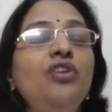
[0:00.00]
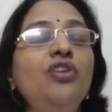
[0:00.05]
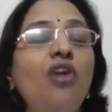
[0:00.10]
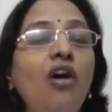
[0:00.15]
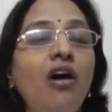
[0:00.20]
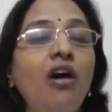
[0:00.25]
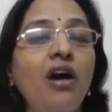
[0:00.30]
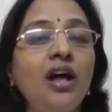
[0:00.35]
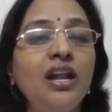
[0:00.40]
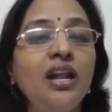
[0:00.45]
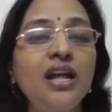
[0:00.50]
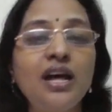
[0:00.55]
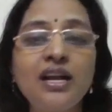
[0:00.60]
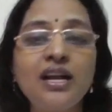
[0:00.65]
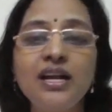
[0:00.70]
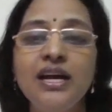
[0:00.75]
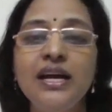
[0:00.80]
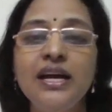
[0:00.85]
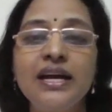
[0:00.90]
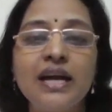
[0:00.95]
we all
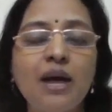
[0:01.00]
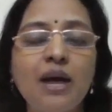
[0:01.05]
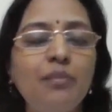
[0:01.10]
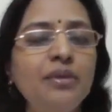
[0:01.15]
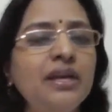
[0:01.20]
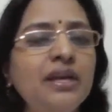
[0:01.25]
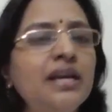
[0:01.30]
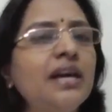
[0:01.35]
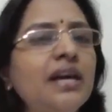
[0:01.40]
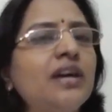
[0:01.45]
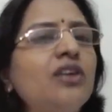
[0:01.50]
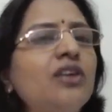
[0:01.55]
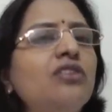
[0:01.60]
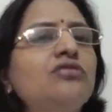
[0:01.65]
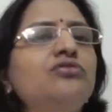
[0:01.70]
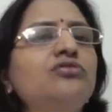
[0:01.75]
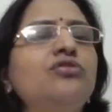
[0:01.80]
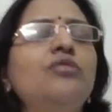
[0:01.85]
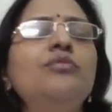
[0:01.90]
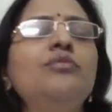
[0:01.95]
are coming
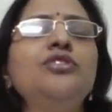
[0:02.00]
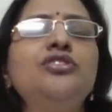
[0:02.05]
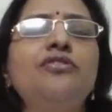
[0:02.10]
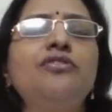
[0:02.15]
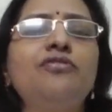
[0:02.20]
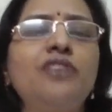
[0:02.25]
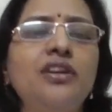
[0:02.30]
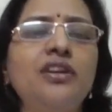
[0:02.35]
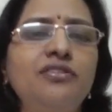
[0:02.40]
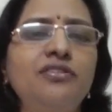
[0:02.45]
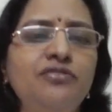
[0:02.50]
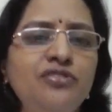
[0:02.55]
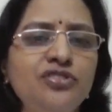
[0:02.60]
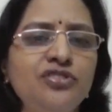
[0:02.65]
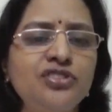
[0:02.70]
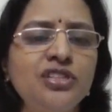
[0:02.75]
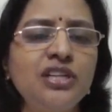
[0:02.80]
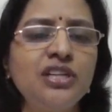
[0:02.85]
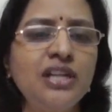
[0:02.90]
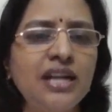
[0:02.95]
across so much of
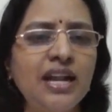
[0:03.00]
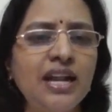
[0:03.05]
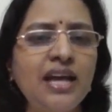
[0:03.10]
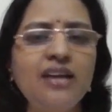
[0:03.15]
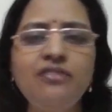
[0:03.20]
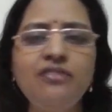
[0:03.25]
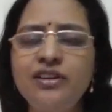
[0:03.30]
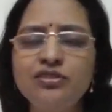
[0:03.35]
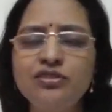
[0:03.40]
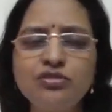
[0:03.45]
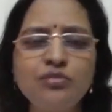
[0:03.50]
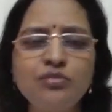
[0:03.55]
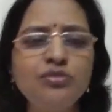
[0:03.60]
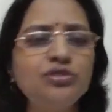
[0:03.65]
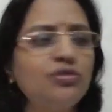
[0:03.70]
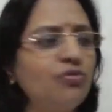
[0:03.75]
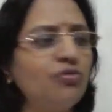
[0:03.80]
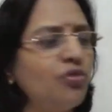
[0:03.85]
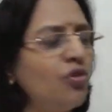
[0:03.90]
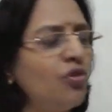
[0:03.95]
confusion in life, and so
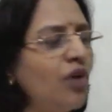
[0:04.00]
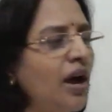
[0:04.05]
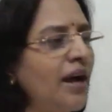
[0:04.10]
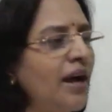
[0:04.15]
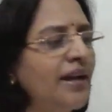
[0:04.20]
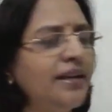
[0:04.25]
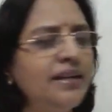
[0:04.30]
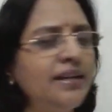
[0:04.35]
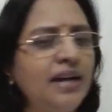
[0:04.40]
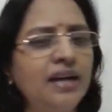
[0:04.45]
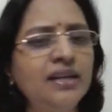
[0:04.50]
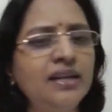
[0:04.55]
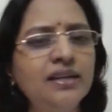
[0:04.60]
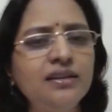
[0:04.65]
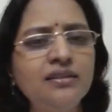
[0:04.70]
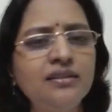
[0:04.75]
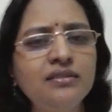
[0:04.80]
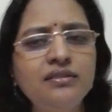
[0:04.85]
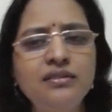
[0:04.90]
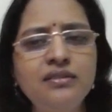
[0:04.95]
much of, oh, I
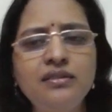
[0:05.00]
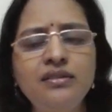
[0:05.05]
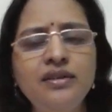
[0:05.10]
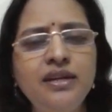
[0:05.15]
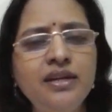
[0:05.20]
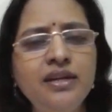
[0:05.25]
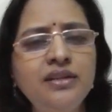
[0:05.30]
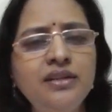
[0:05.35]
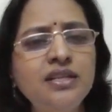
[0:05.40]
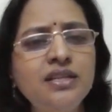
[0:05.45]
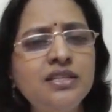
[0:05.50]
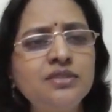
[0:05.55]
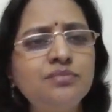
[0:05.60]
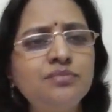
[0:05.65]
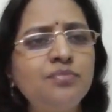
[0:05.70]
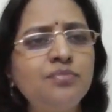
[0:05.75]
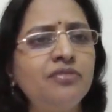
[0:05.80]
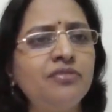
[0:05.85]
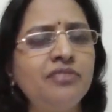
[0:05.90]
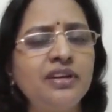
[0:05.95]
did this
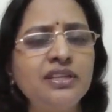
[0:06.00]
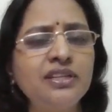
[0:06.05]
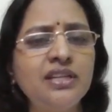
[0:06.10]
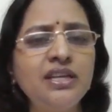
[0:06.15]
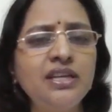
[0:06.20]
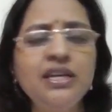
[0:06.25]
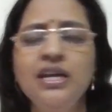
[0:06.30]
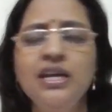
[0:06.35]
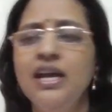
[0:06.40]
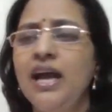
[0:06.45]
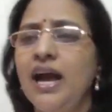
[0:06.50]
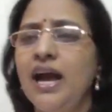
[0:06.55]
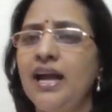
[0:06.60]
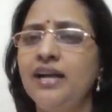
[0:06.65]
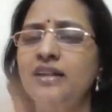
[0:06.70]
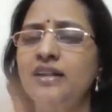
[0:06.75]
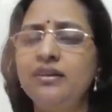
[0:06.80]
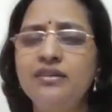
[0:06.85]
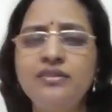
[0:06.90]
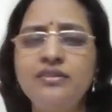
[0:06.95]
perfect thing,
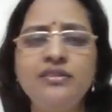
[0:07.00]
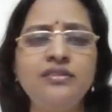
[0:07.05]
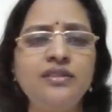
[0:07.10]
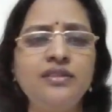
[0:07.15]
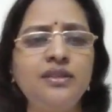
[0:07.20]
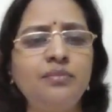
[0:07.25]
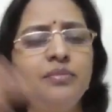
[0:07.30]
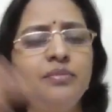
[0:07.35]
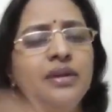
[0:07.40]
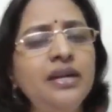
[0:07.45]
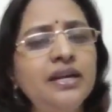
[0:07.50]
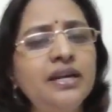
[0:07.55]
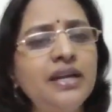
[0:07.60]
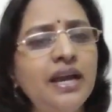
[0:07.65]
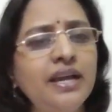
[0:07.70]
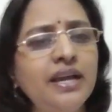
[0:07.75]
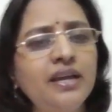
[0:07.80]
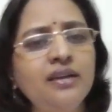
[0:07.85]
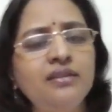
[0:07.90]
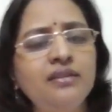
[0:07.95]
and the minute
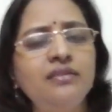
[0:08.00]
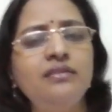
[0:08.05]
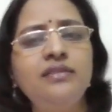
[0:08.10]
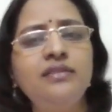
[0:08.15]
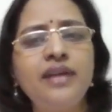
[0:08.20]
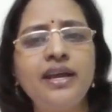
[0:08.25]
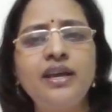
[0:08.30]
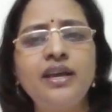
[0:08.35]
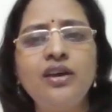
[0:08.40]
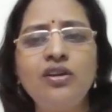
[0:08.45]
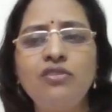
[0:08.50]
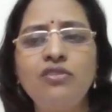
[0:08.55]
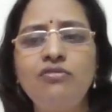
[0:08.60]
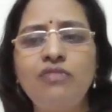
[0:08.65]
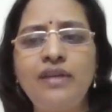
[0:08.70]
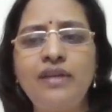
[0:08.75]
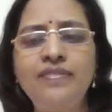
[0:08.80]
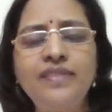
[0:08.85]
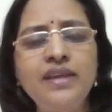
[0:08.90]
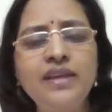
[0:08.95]
I take care of
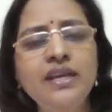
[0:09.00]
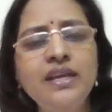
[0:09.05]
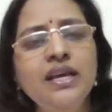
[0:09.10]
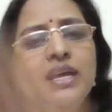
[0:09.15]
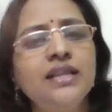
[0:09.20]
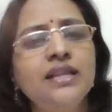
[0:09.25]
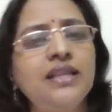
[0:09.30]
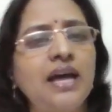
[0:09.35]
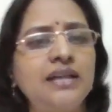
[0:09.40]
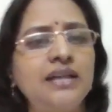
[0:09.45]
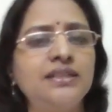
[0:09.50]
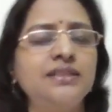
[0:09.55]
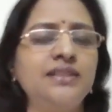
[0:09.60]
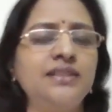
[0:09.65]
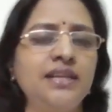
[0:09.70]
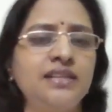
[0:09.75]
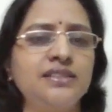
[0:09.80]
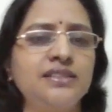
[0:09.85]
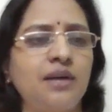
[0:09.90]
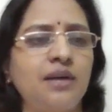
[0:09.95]
one thing, the other
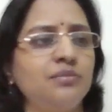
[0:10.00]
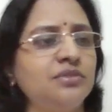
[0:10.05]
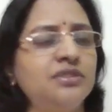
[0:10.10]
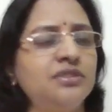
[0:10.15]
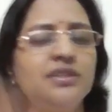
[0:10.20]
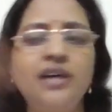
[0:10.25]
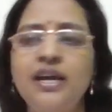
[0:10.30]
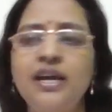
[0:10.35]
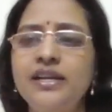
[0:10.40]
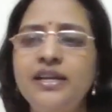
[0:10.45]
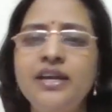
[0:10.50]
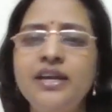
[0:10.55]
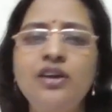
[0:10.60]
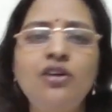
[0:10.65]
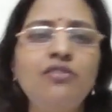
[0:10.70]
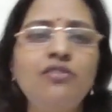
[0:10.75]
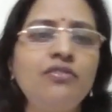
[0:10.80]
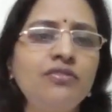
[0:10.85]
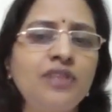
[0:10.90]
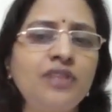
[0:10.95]
things comes. I take
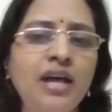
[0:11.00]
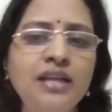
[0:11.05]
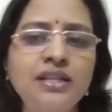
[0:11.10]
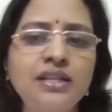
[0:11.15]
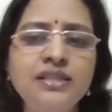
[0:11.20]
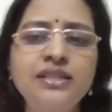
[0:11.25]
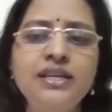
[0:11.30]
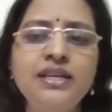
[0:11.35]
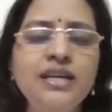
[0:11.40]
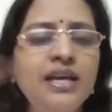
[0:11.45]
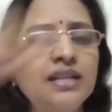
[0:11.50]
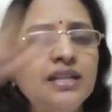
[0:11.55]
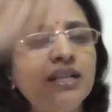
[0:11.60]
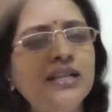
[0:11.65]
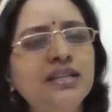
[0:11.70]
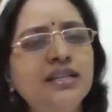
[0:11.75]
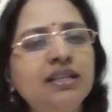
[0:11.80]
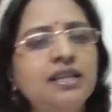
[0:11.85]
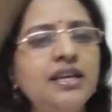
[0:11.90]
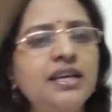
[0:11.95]
care of the other thing, and the
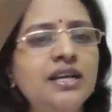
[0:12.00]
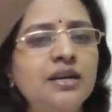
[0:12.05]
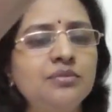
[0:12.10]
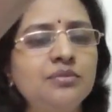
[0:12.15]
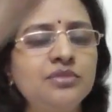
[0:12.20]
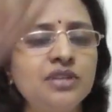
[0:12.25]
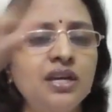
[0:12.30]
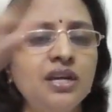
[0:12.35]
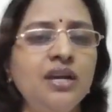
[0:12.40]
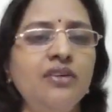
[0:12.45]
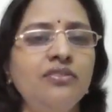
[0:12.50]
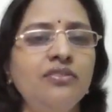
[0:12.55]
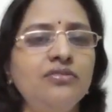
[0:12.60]
other thing comes.